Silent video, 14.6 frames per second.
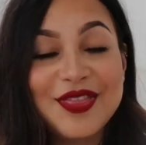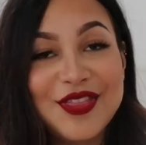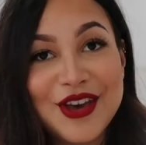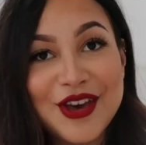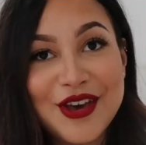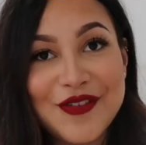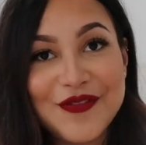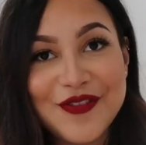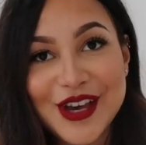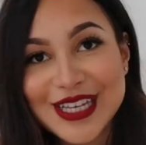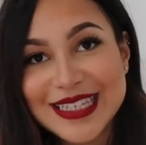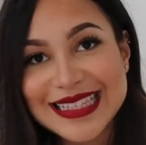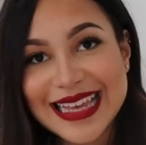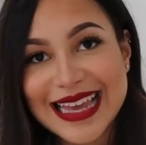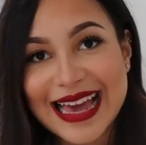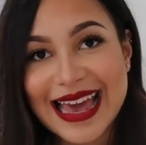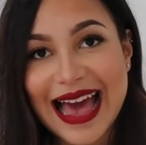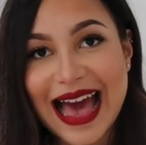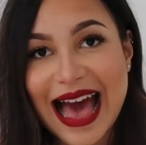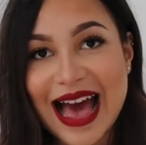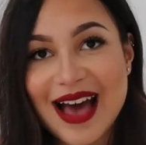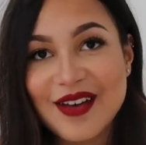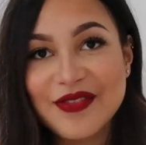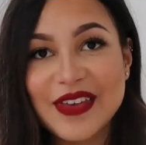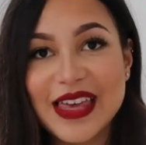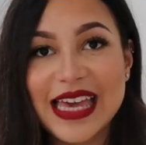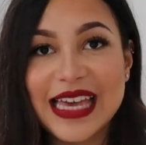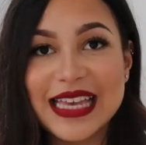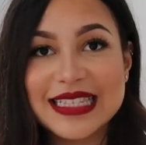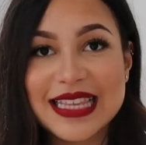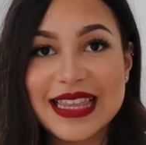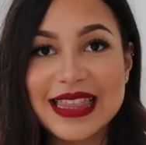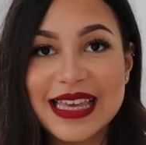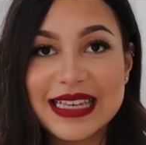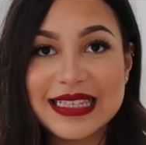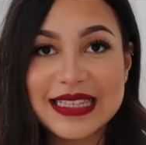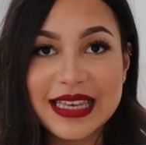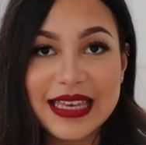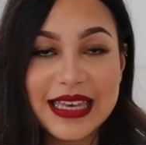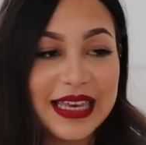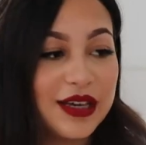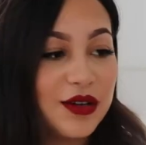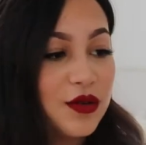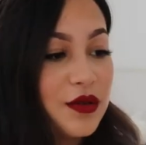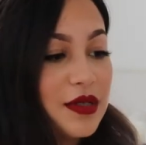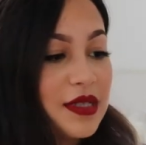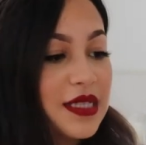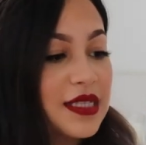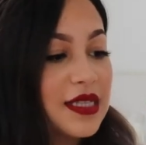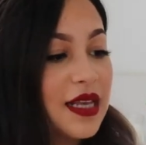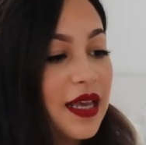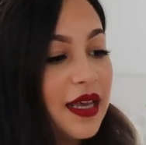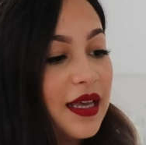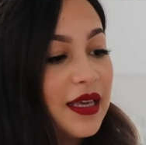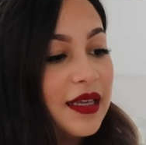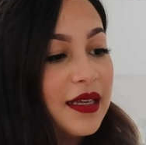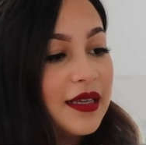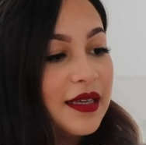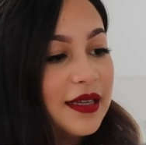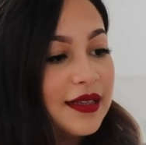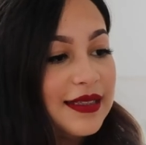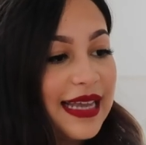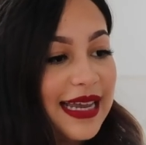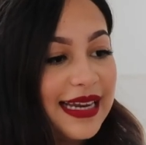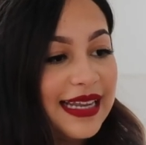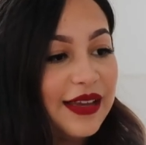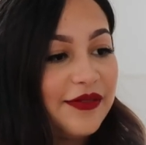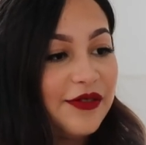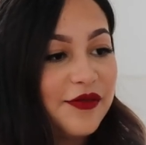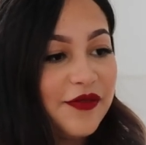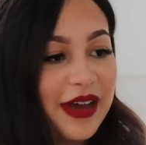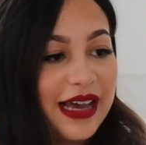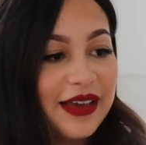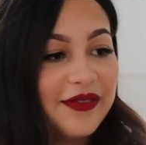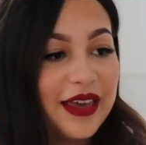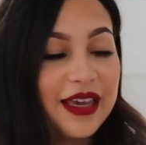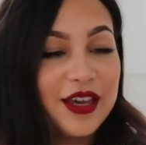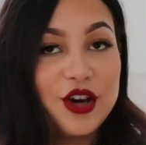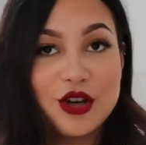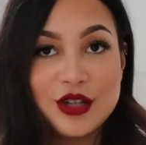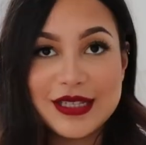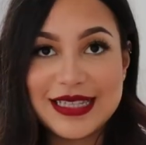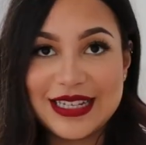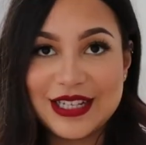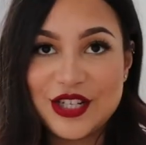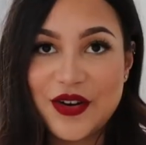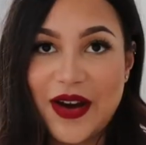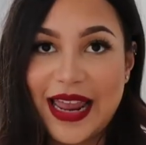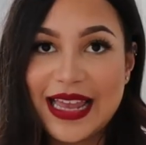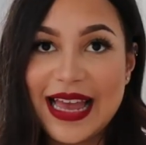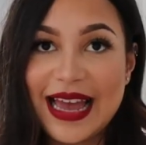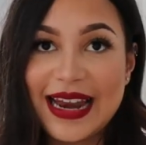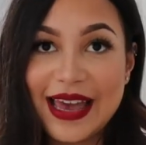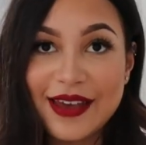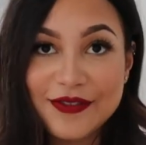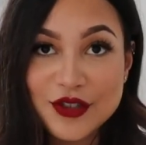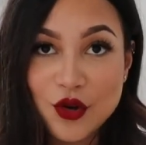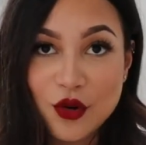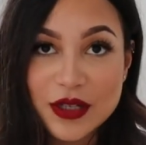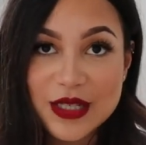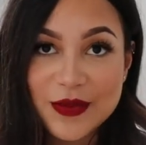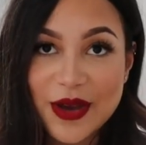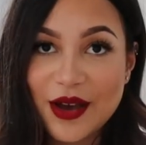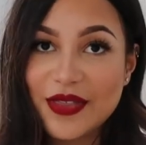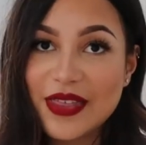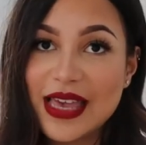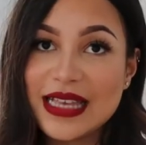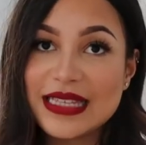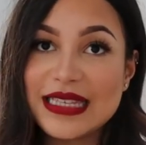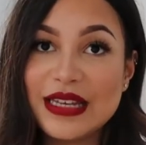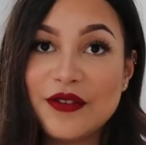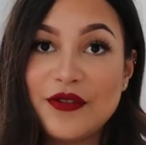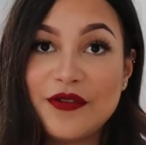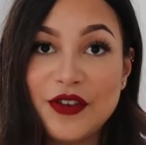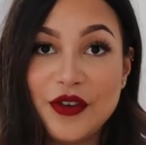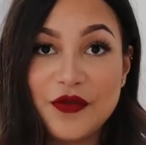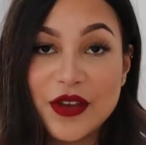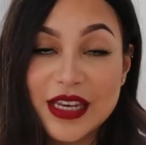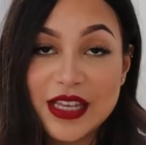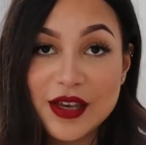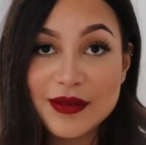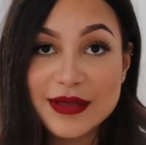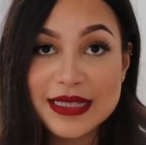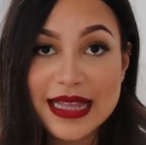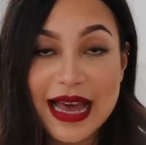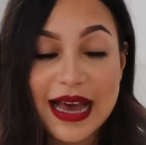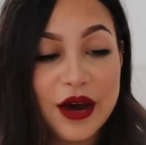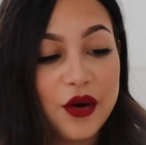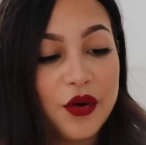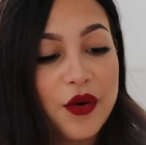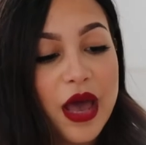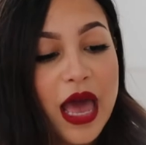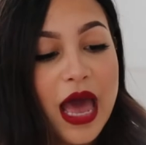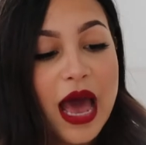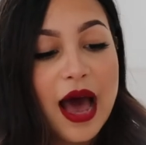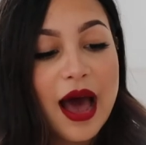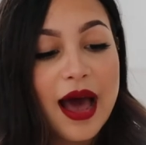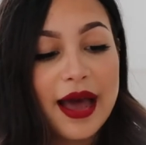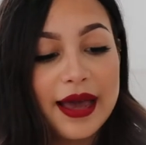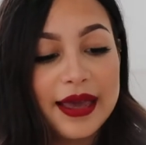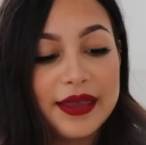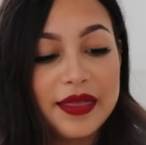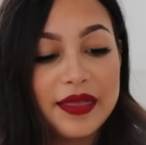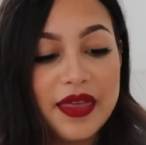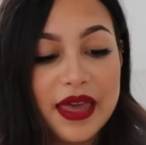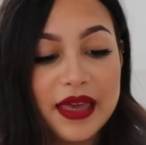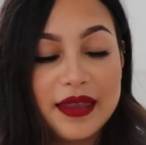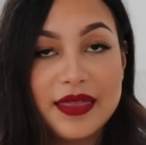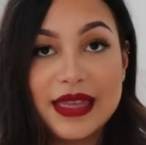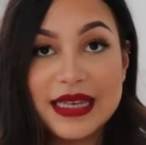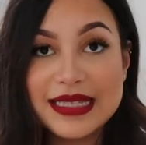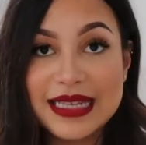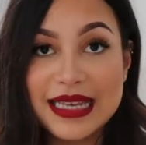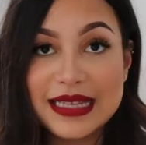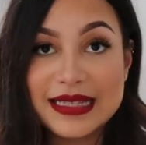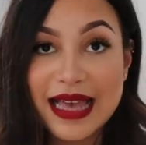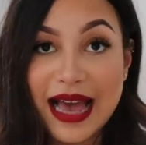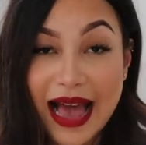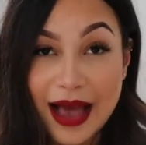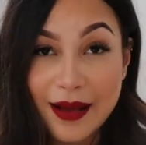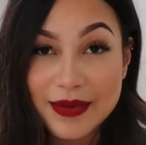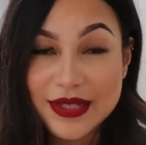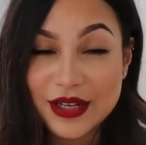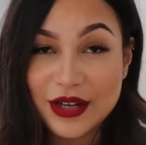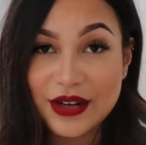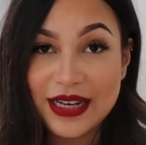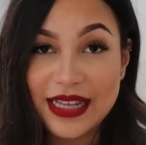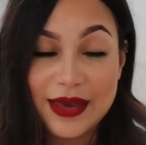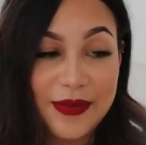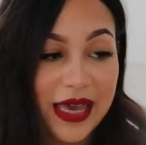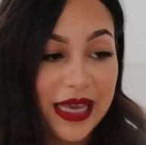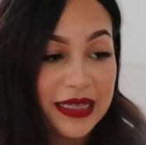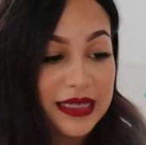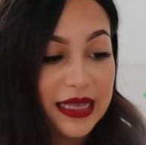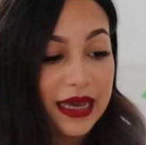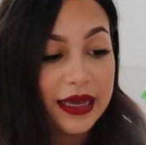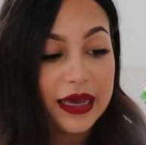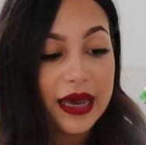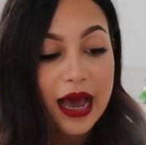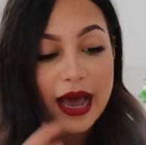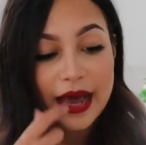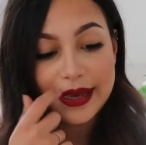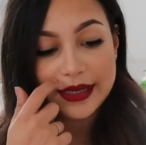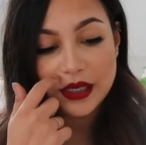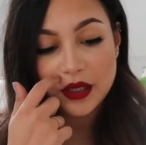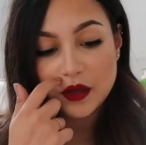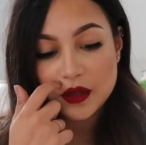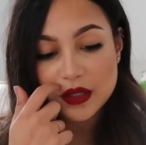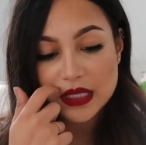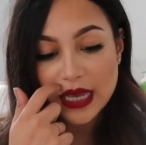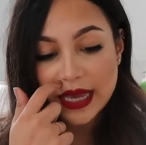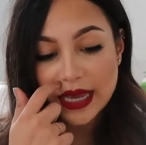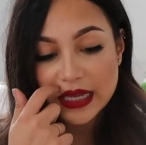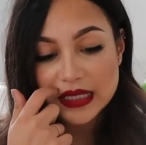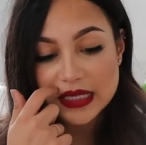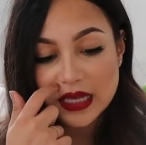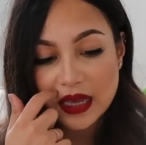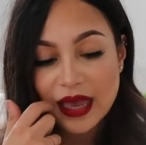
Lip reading: The first thing I have is this Kiehl's Daily Reviving Concentrate, and I've talked about this in a few videos now. I think this is absolutely amazing. I use it